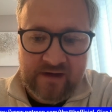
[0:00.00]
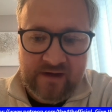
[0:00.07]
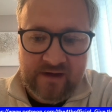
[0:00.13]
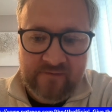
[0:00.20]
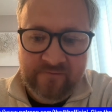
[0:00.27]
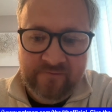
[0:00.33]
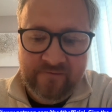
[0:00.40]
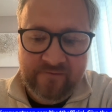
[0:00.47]

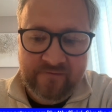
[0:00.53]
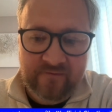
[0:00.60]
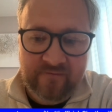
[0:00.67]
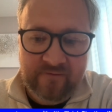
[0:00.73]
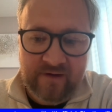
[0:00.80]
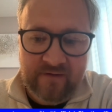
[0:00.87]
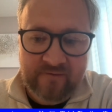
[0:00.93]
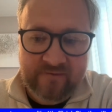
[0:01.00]
And
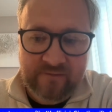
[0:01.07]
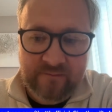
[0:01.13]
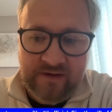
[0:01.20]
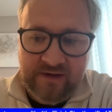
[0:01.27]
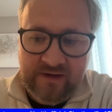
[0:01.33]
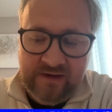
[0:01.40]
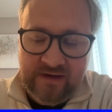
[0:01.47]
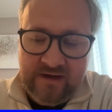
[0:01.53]
that to
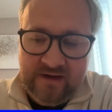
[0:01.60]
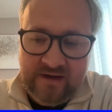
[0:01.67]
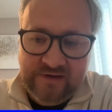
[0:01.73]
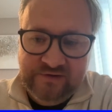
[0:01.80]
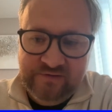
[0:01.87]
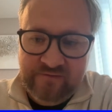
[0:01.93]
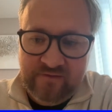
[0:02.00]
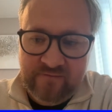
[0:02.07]
me
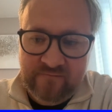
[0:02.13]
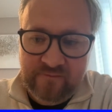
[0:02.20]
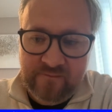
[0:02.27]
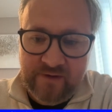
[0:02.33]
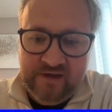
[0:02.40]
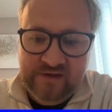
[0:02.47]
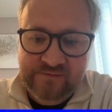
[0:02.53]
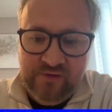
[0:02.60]
is the
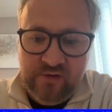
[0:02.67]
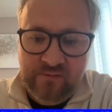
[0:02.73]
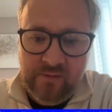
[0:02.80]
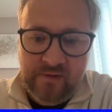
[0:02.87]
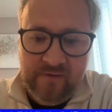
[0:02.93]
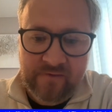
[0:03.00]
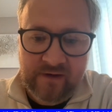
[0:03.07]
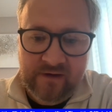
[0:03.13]
biggest
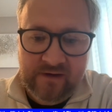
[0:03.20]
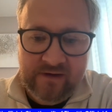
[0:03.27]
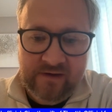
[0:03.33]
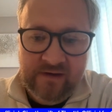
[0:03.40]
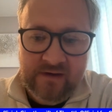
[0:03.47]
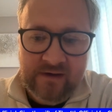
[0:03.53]
problem, I think,